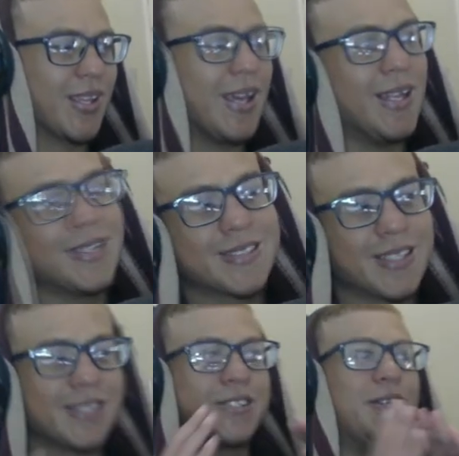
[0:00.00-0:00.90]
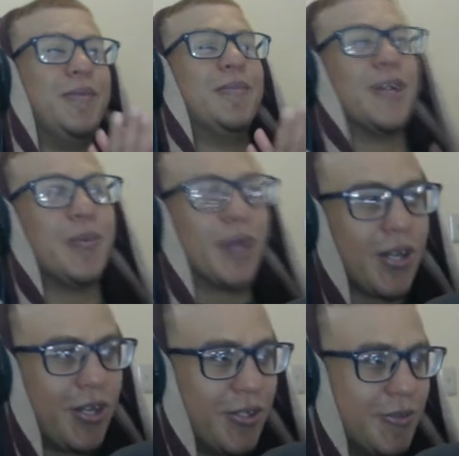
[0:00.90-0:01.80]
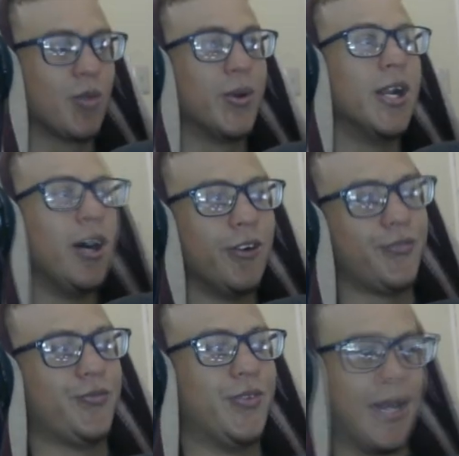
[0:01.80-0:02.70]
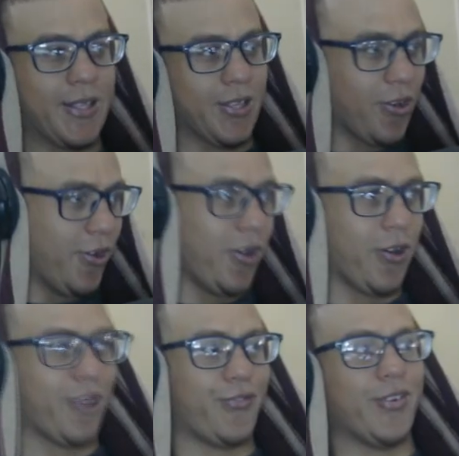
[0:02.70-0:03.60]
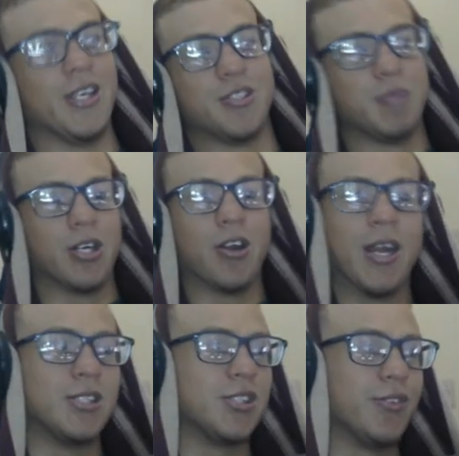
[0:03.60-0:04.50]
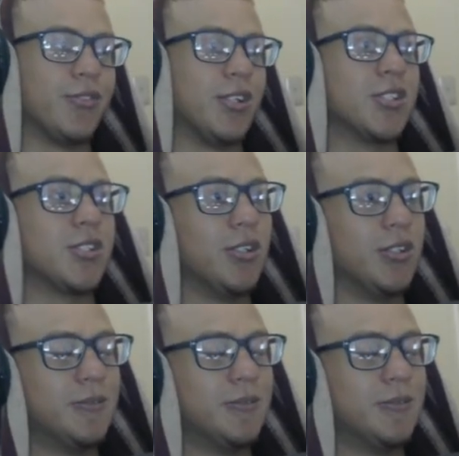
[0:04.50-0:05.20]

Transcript: Okay, let's get some. Here we go. We know, like, the choreography has been great so far, so.